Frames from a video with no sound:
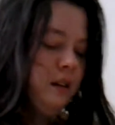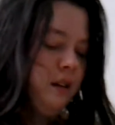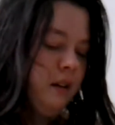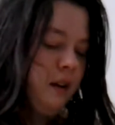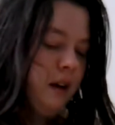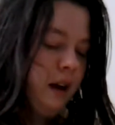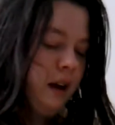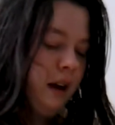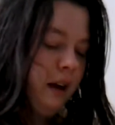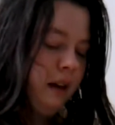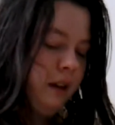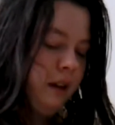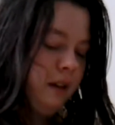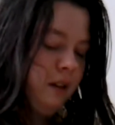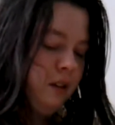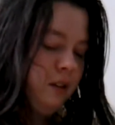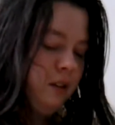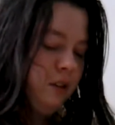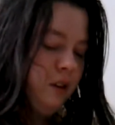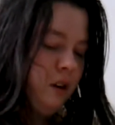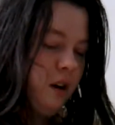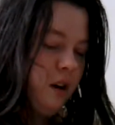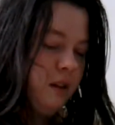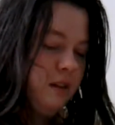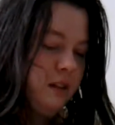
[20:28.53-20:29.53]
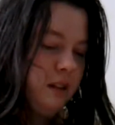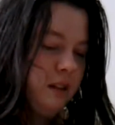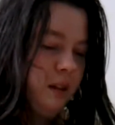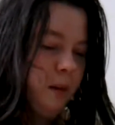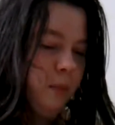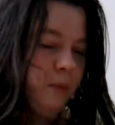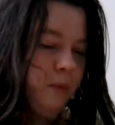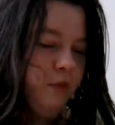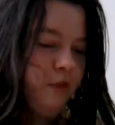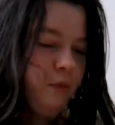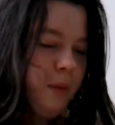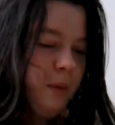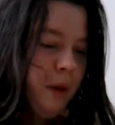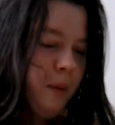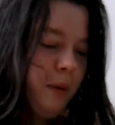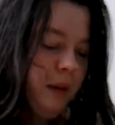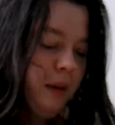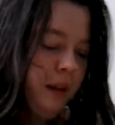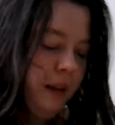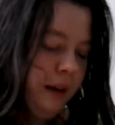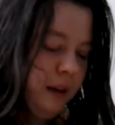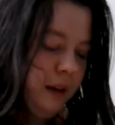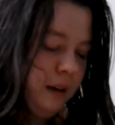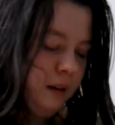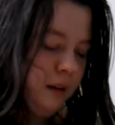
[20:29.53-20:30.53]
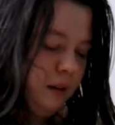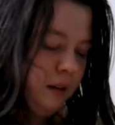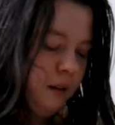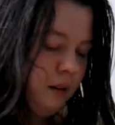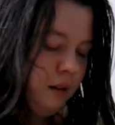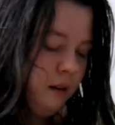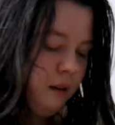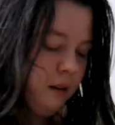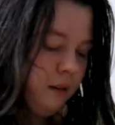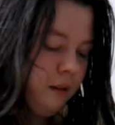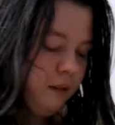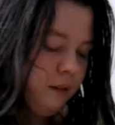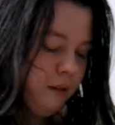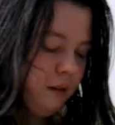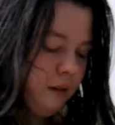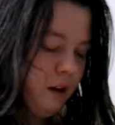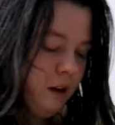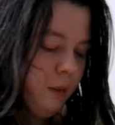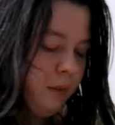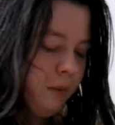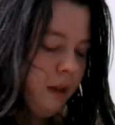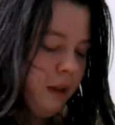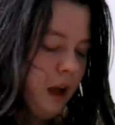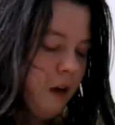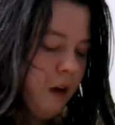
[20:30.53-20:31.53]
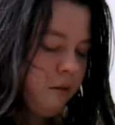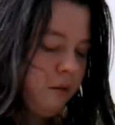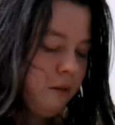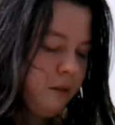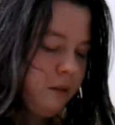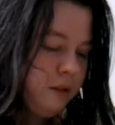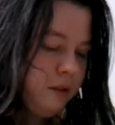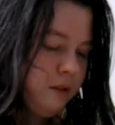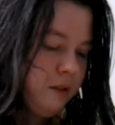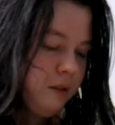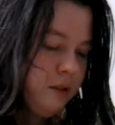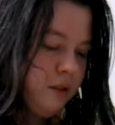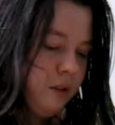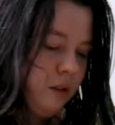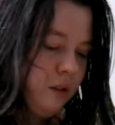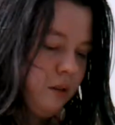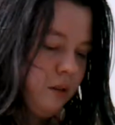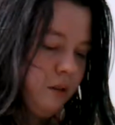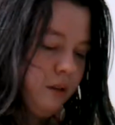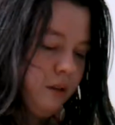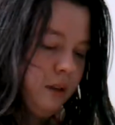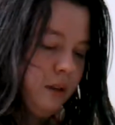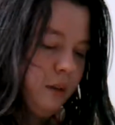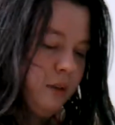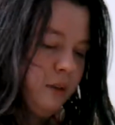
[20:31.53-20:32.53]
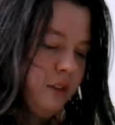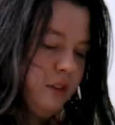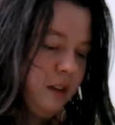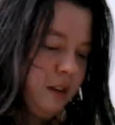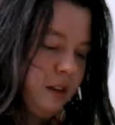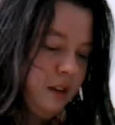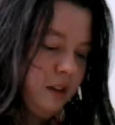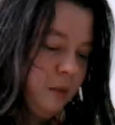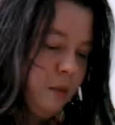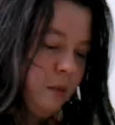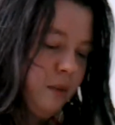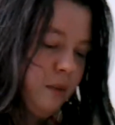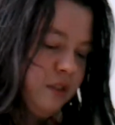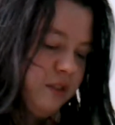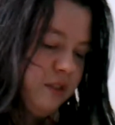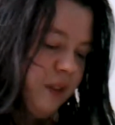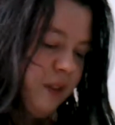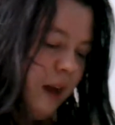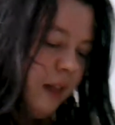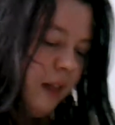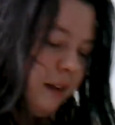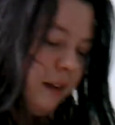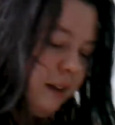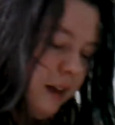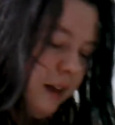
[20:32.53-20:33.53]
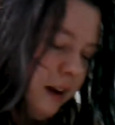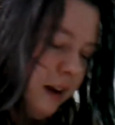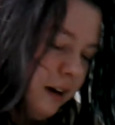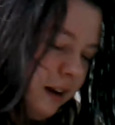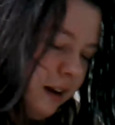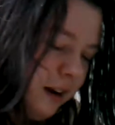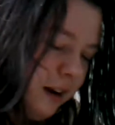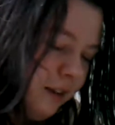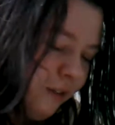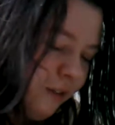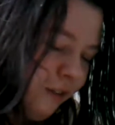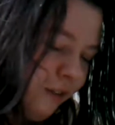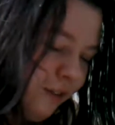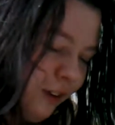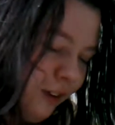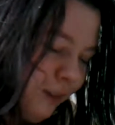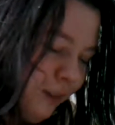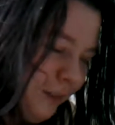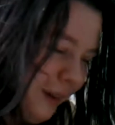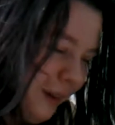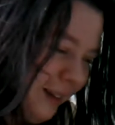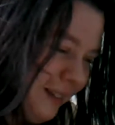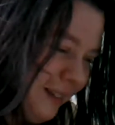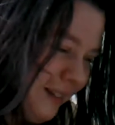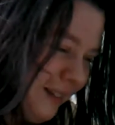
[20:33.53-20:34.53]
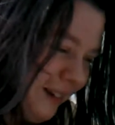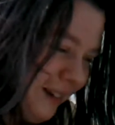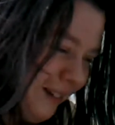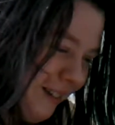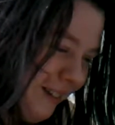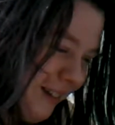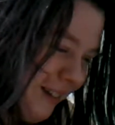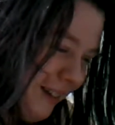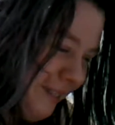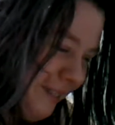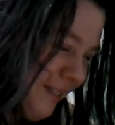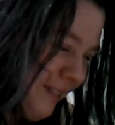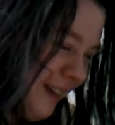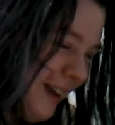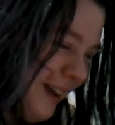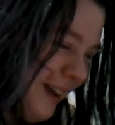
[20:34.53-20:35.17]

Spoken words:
I talked to them for maybe, like, a couple hours or so, and it was, like, the most validated I'd ever felt in my entire life.